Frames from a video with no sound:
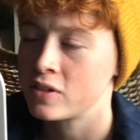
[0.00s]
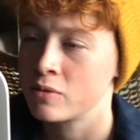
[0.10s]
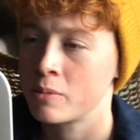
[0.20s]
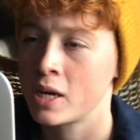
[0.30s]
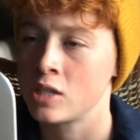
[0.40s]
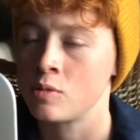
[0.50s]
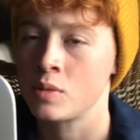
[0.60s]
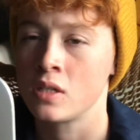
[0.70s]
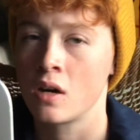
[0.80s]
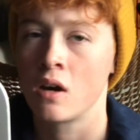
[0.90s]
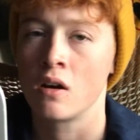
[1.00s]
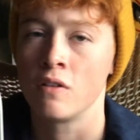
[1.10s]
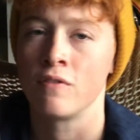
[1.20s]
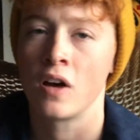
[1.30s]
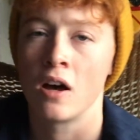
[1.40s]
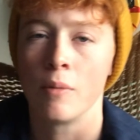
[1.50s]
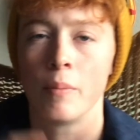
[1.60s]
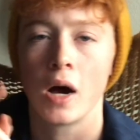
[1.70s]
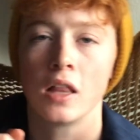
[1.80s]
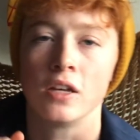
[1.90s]
It reminds me of uh,
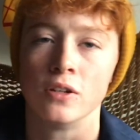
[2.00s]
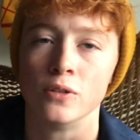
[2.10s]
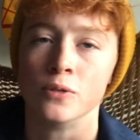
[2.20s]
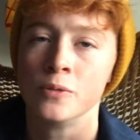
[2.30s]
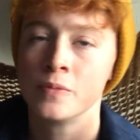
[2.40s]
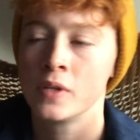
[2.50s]
Ballyhoo.